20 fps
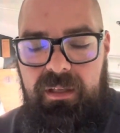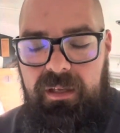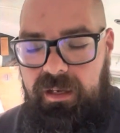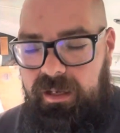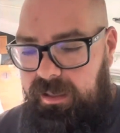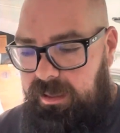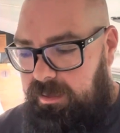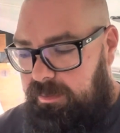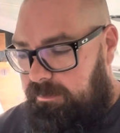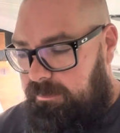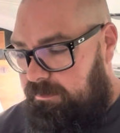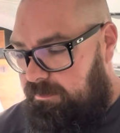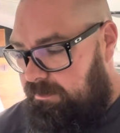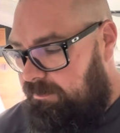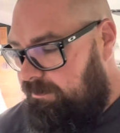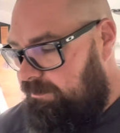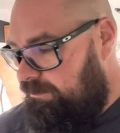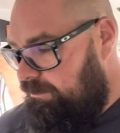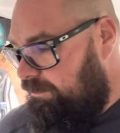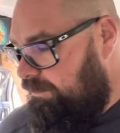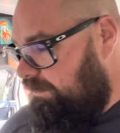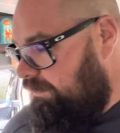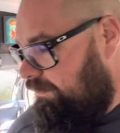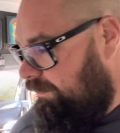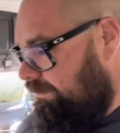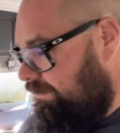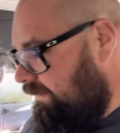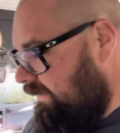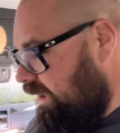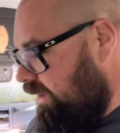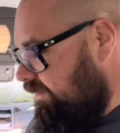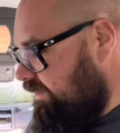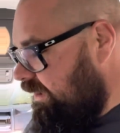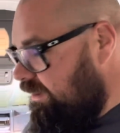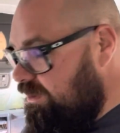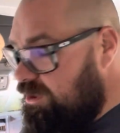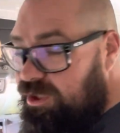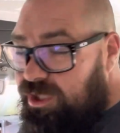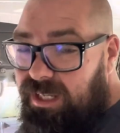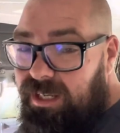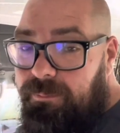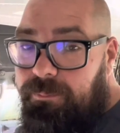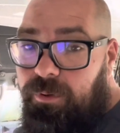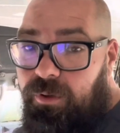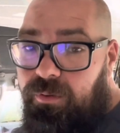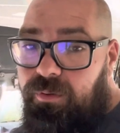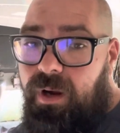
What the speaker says: There's a cheaper